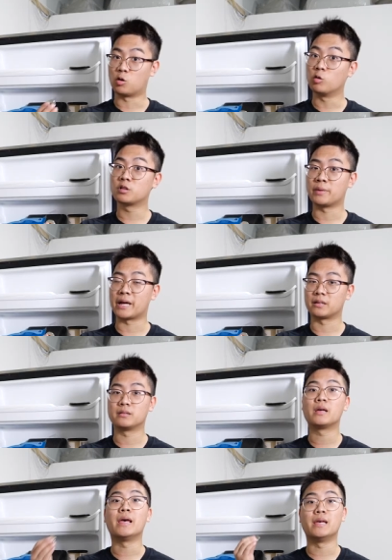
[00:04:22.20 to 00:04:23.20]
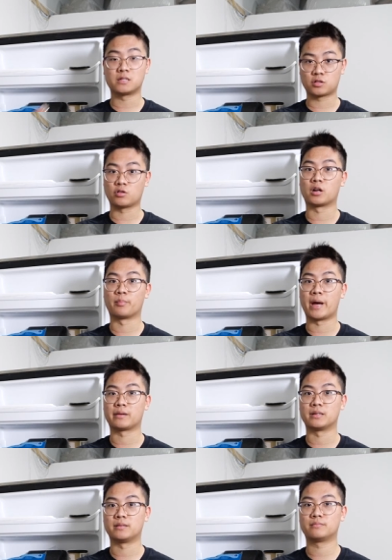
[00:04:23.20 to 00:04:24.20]
a colder magnet is a stronger
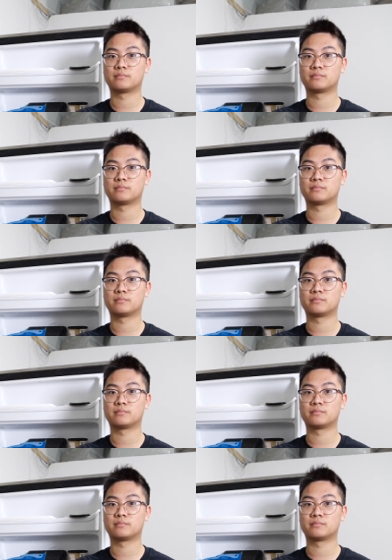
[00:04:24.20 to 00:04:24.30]
magnet.